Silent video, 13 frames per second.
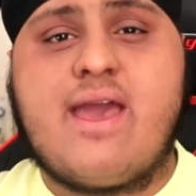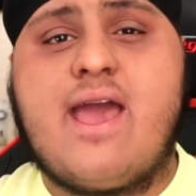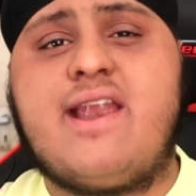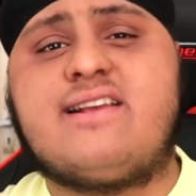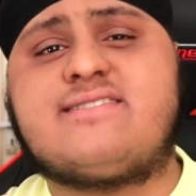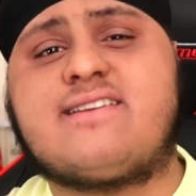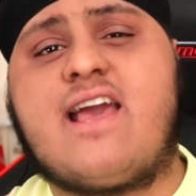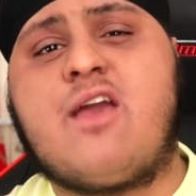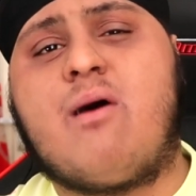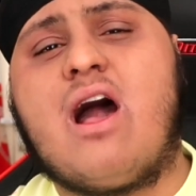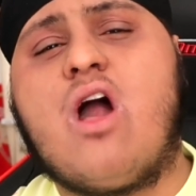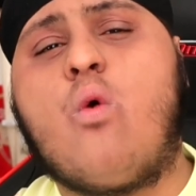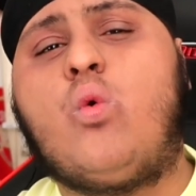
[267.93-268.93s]
yeah, in this game,
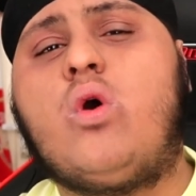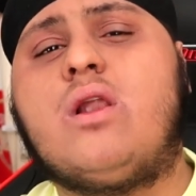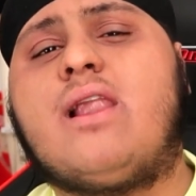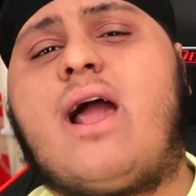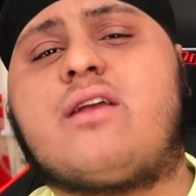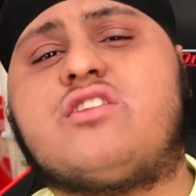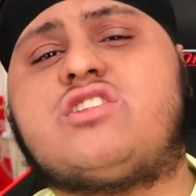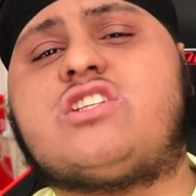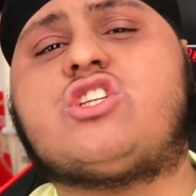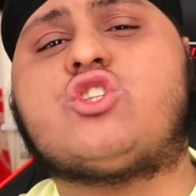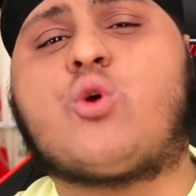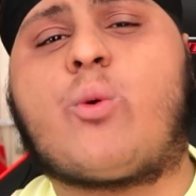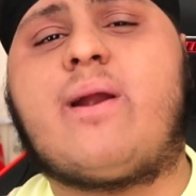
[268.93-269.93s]
I would like to see
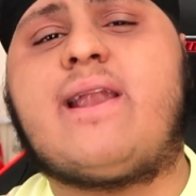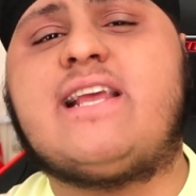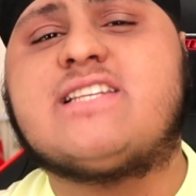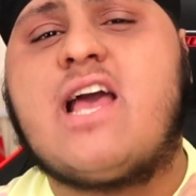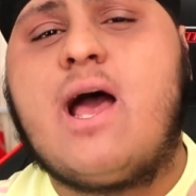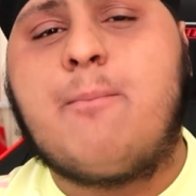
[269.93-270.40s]
Socrates